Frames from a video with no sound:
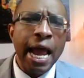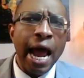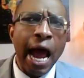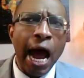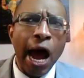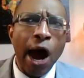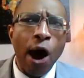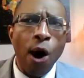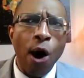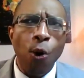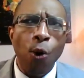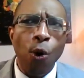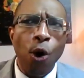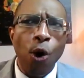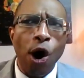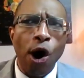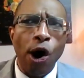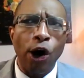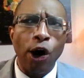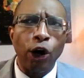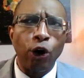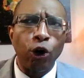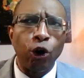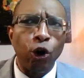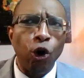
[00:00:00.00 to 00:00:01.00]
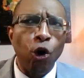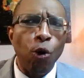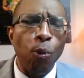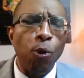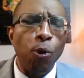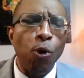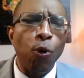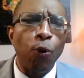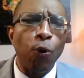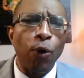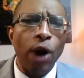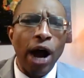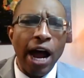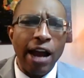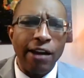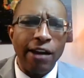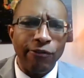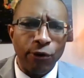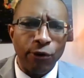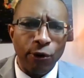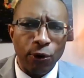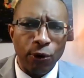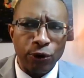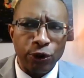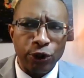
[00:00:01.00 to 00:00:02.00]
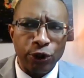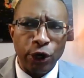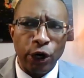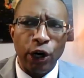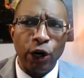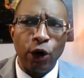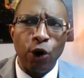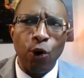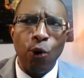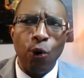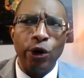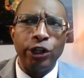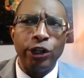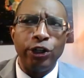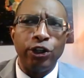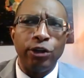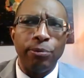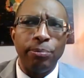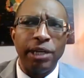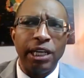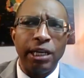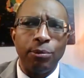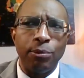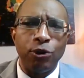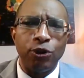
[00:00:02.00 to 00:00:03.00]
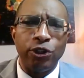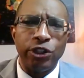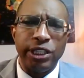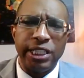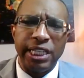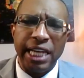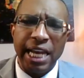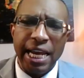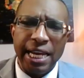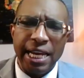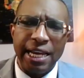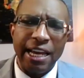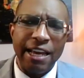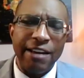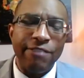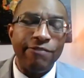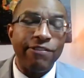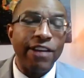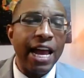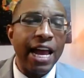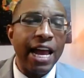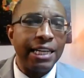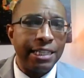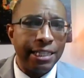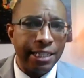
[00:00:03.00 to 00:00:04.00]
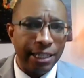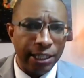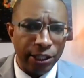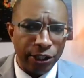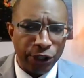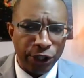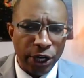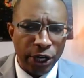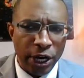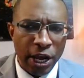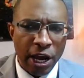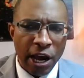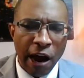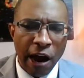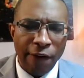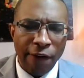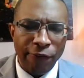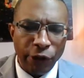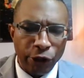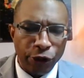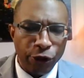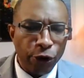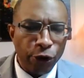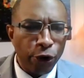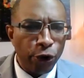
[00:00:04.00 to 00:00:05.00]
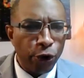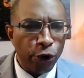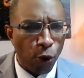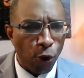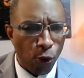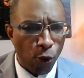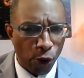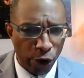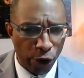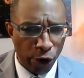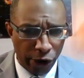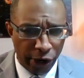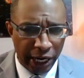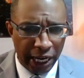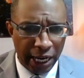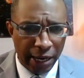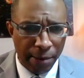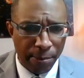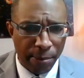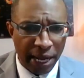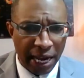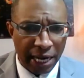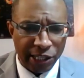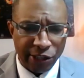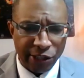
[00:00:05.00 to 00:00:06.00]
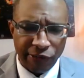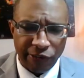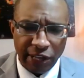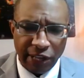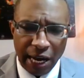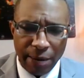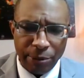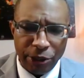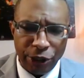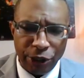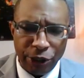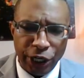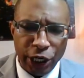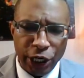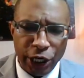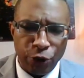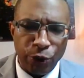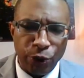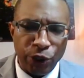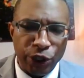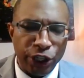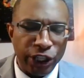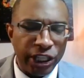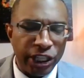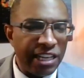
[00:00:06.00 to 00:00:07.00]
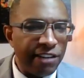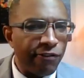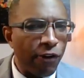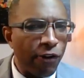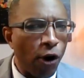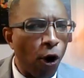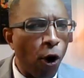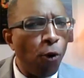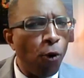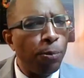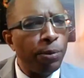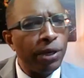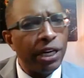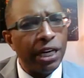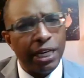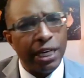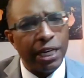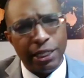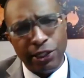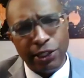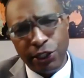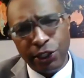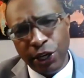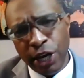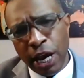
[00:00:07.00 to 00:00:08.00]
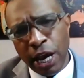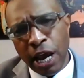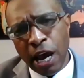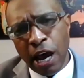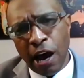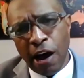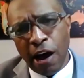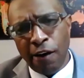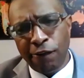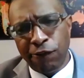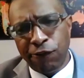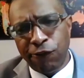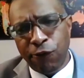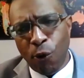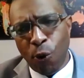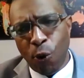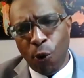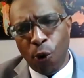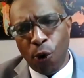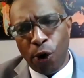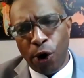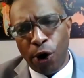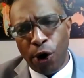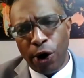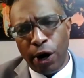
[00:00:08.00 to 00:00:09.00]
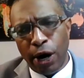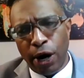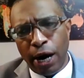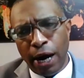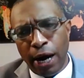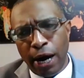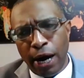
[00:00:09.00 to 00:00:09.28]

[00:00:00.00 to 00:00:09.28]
how our global rivals are going to be able to take advantage of the third order impacts of climate change, which leave openings for,